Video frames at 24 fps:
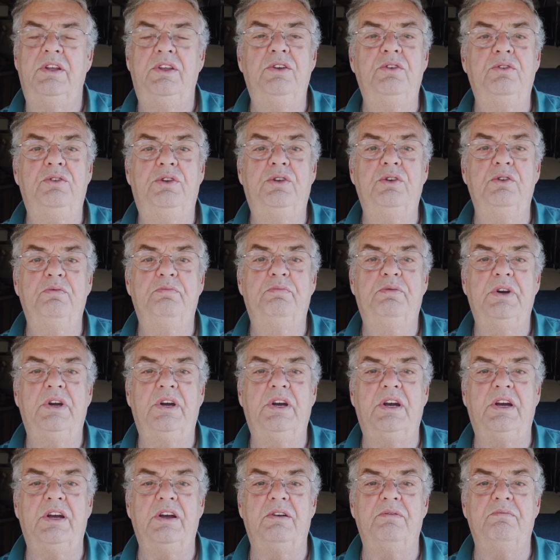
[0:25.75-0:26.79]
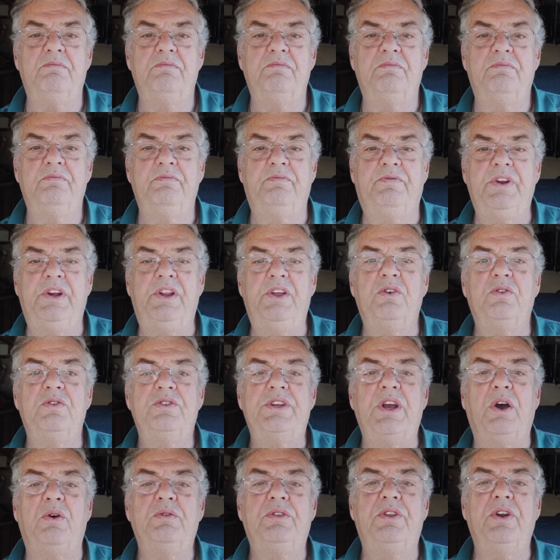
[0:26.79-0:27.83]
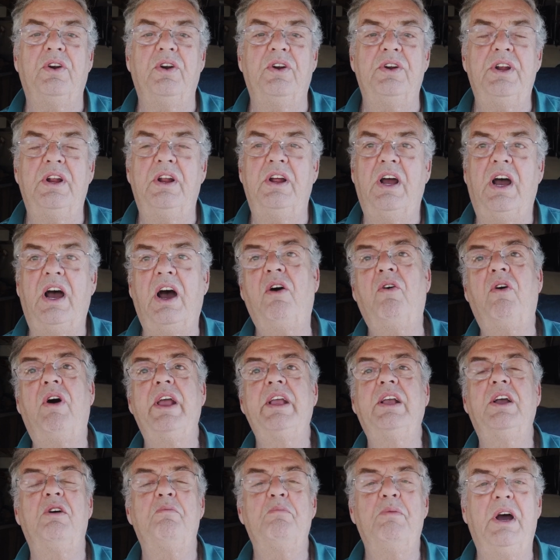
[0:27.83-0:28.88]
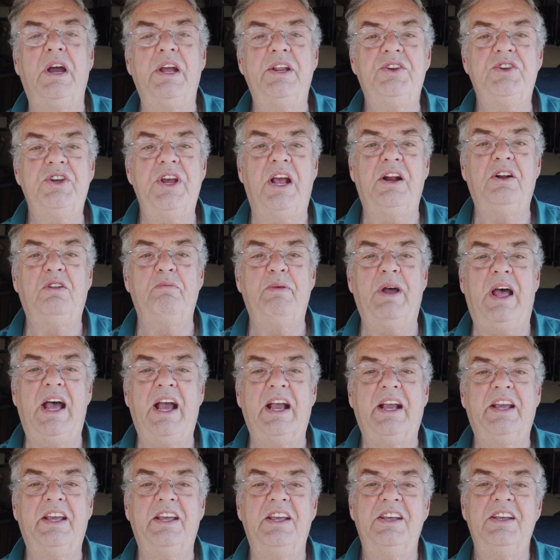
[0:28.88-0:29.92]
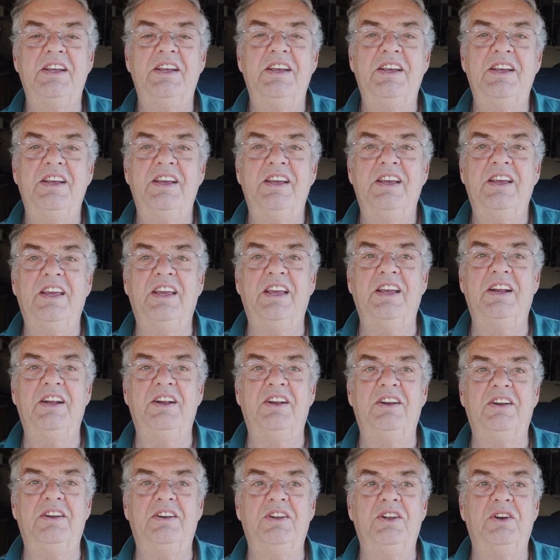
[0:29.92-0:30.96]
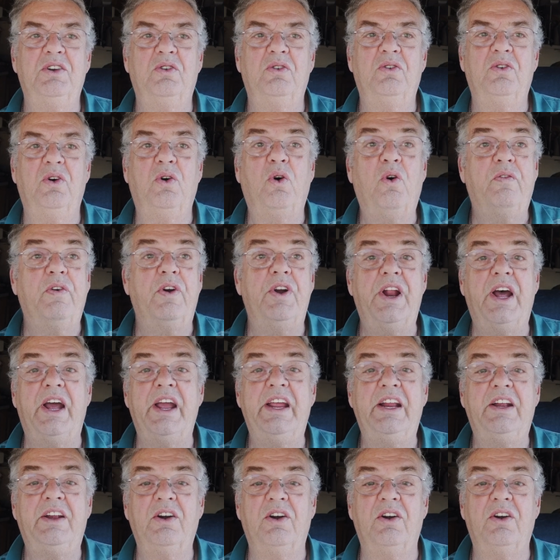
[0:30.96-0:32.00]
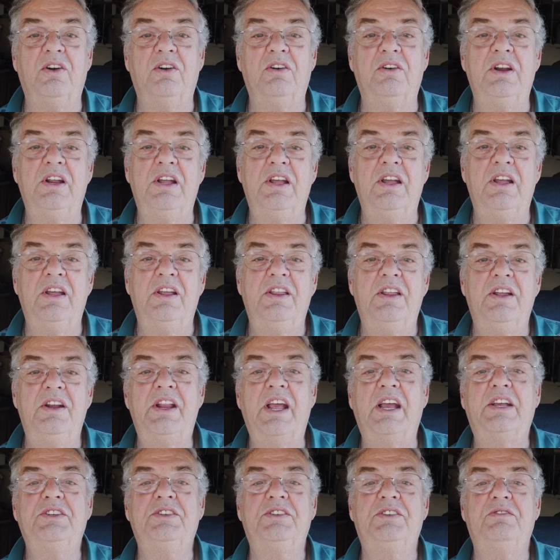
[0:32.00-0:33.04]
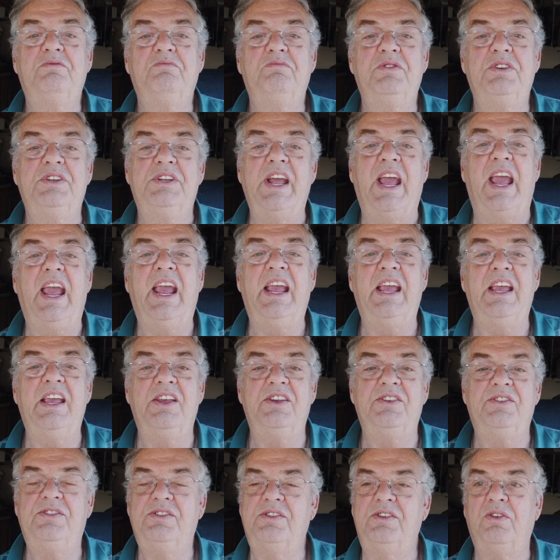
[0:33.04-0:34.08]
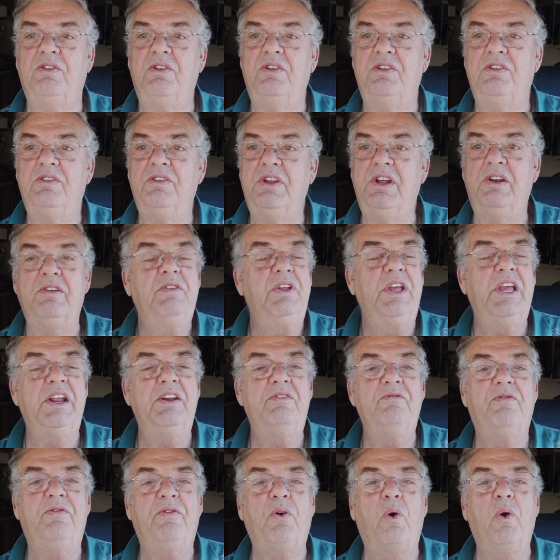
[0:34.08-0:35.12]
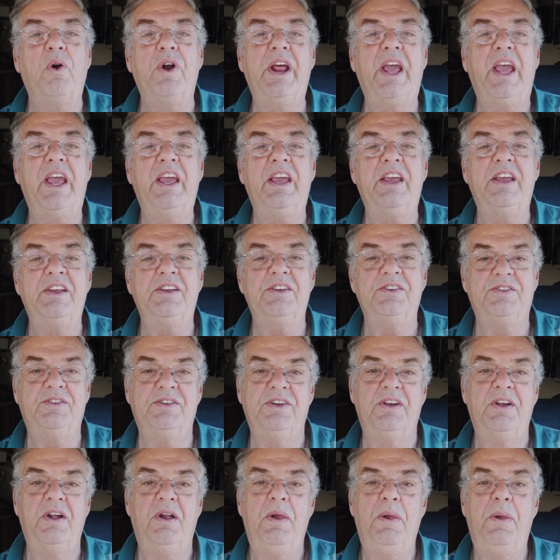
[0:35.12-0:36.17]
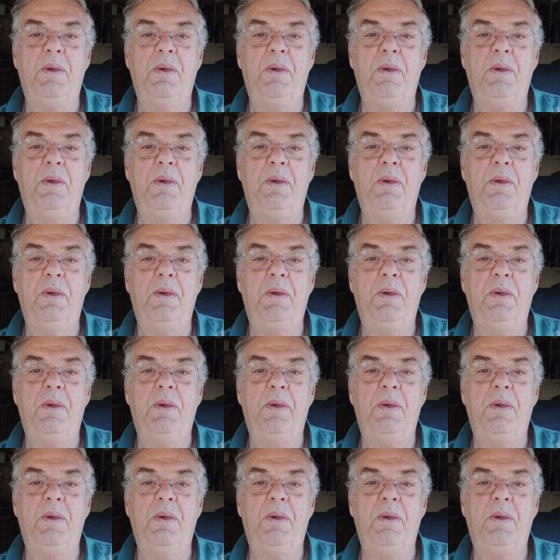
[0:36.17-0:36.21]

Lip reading: YouTube videos out there on how I got my channel back in, you know, overnight or the next days or in 4 days.